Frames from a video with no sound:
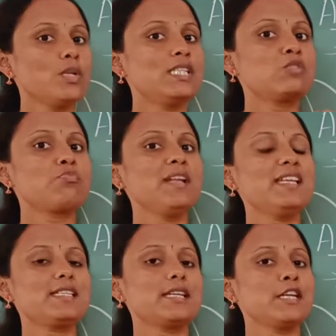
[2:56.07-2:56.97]
will
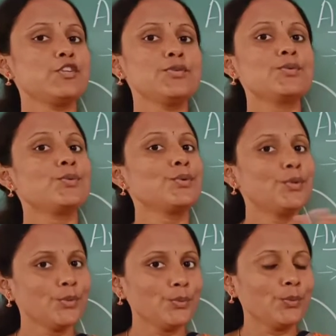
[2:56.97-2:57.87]
split
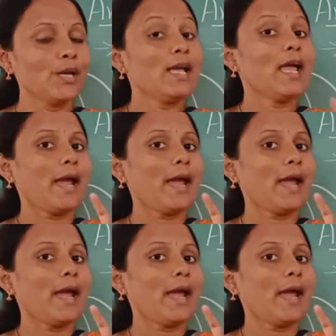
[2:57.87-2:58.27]
into two,